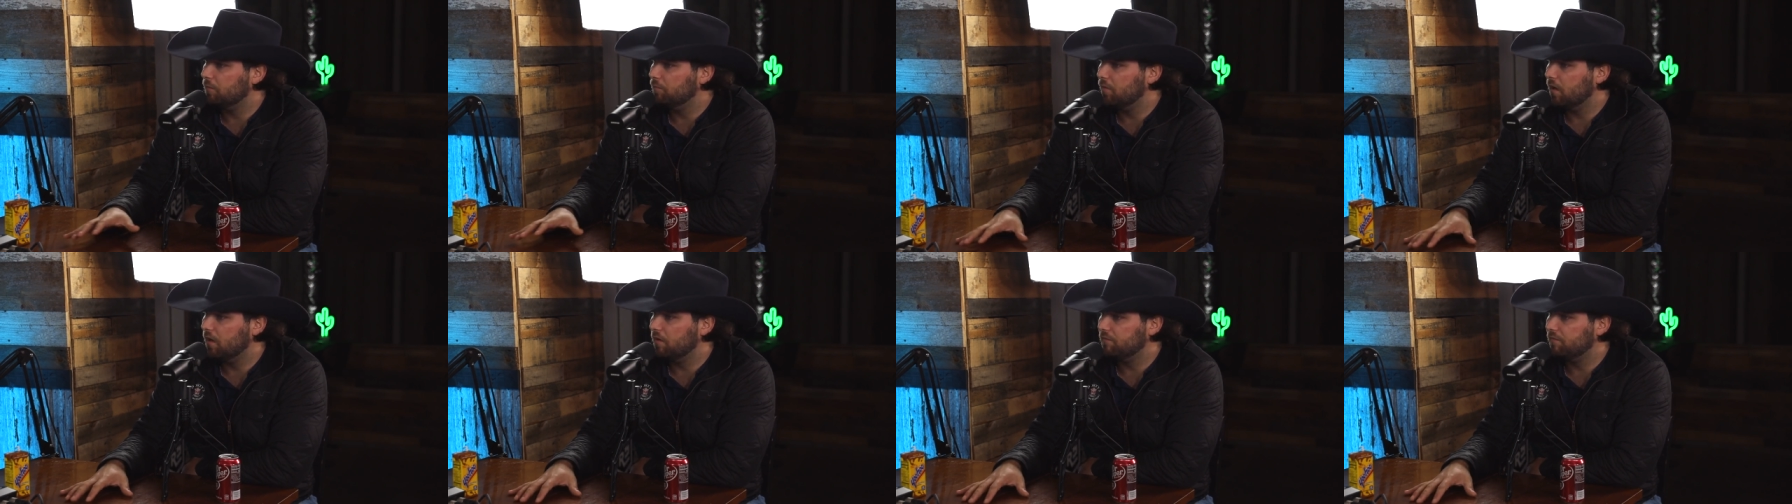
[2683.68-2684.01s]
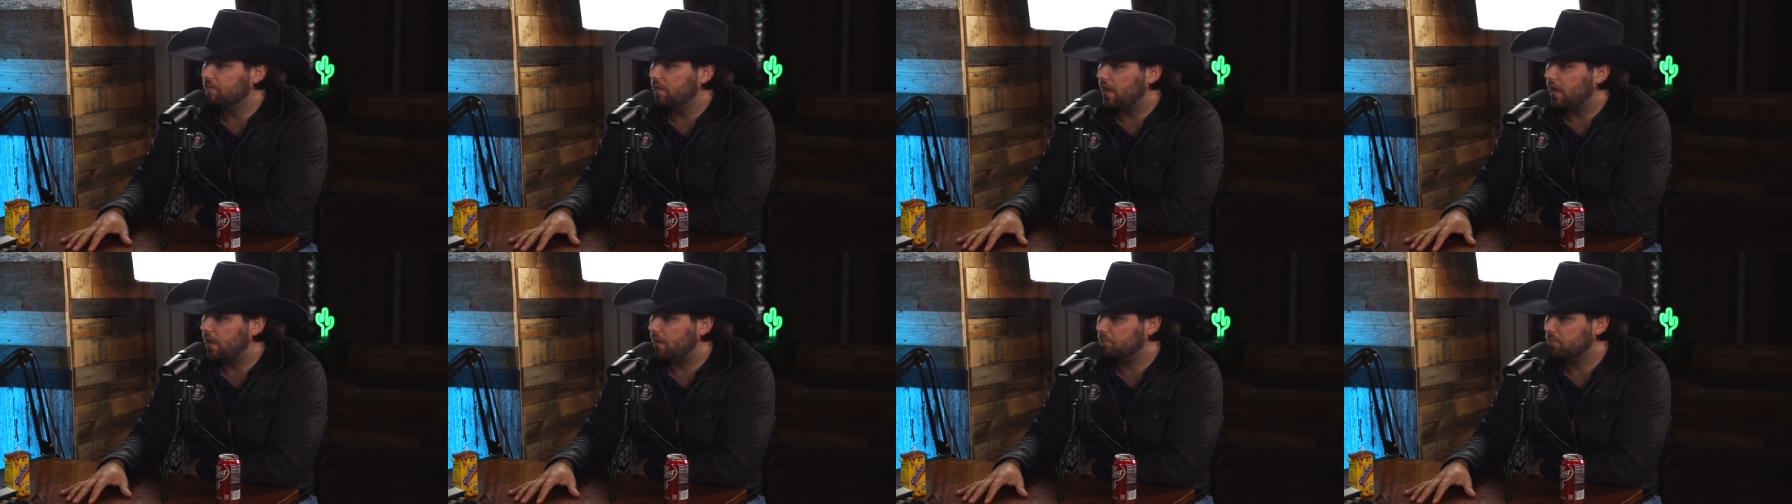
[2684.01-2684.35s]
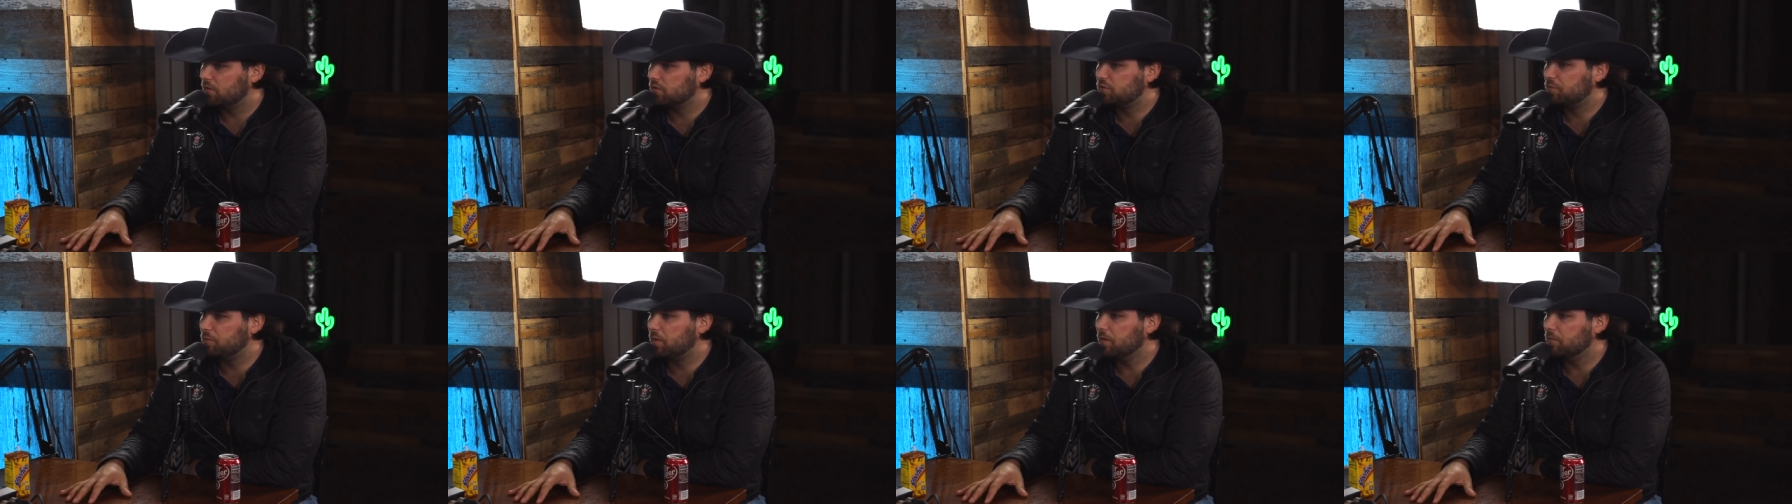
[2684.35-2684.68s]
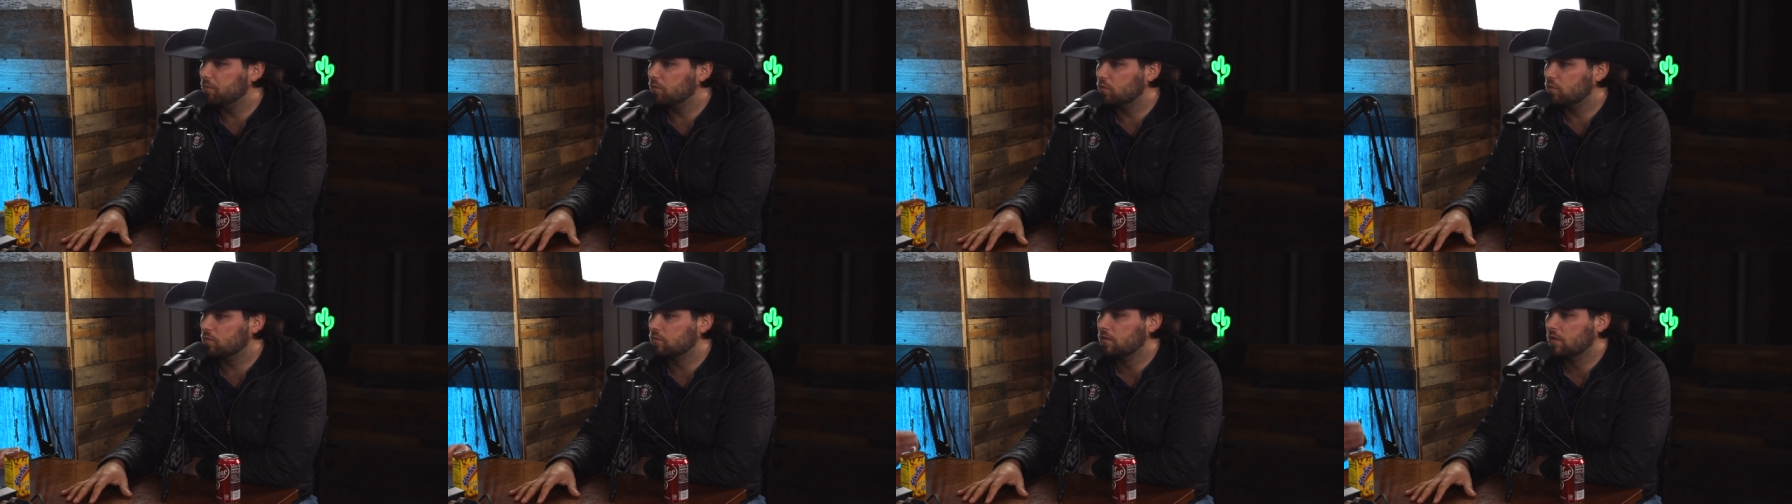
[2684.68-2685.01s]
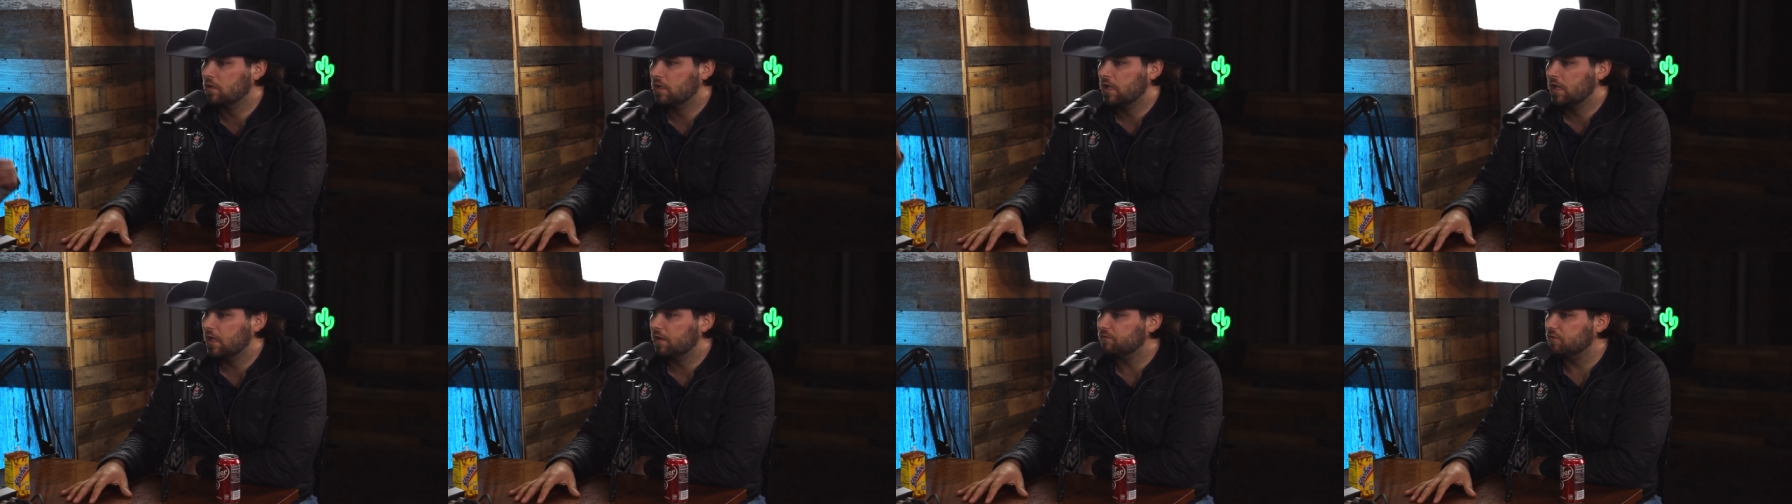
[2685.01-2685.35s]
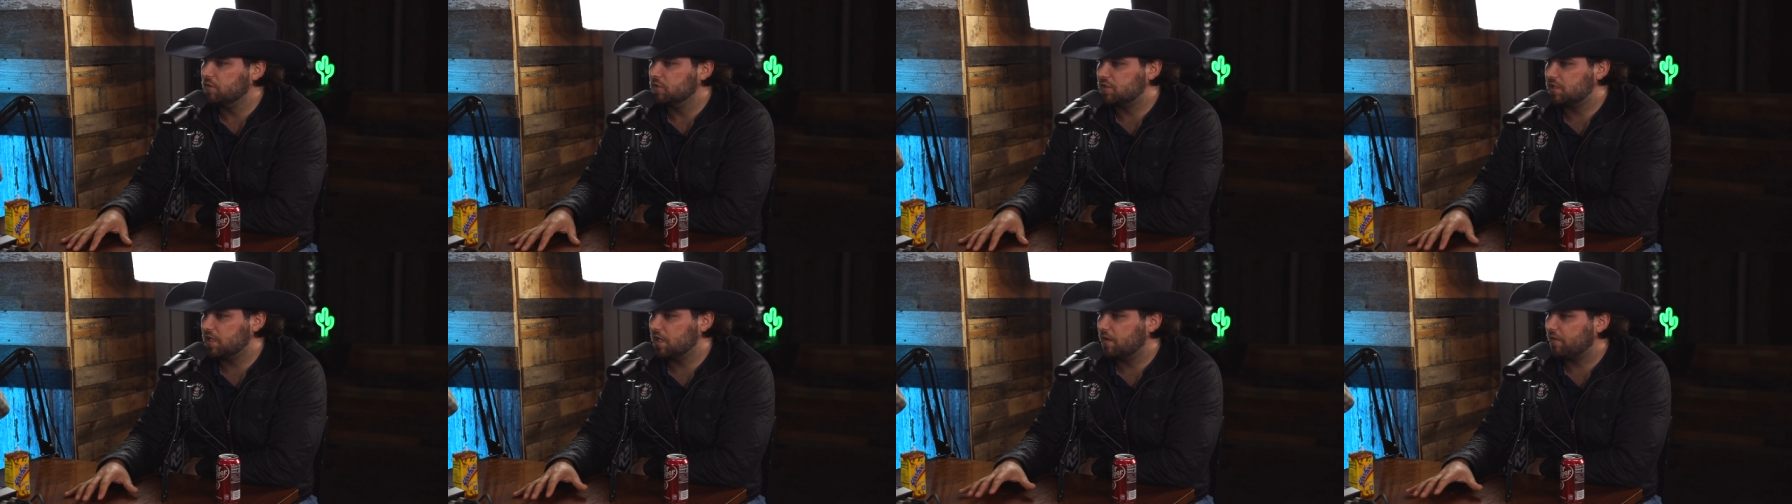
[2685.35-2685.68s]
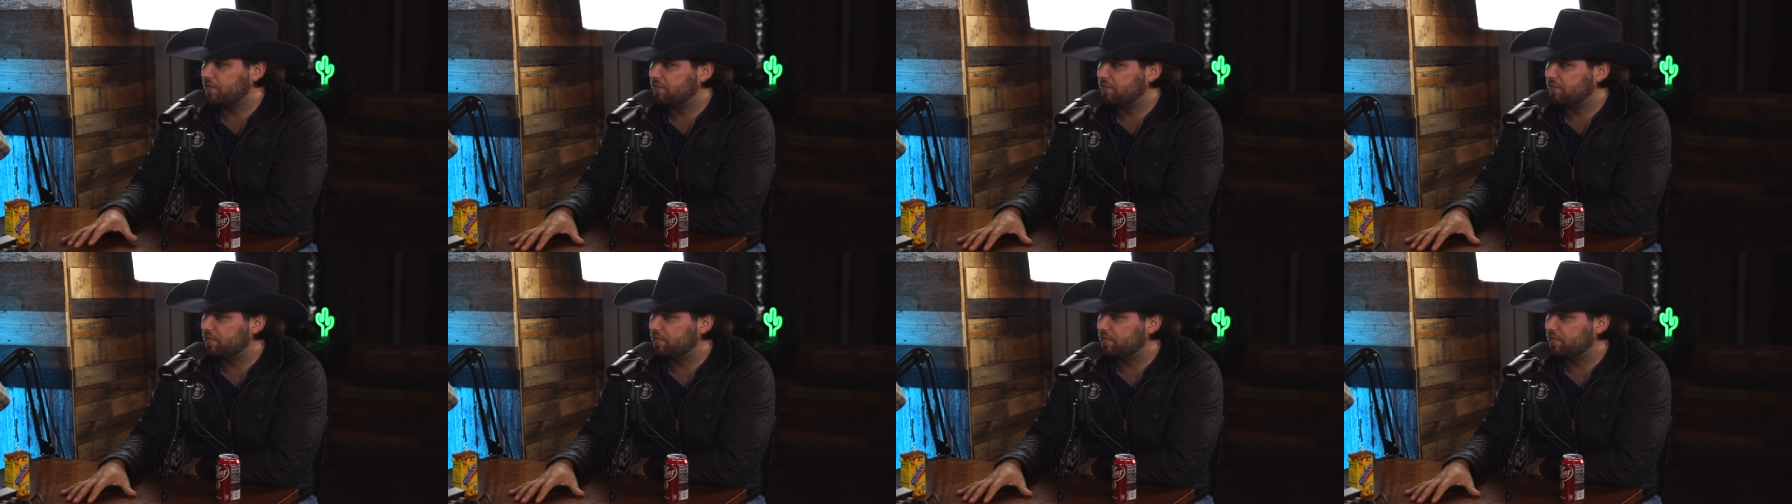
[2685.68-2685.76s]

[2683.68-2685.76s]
above that, most people, if you see a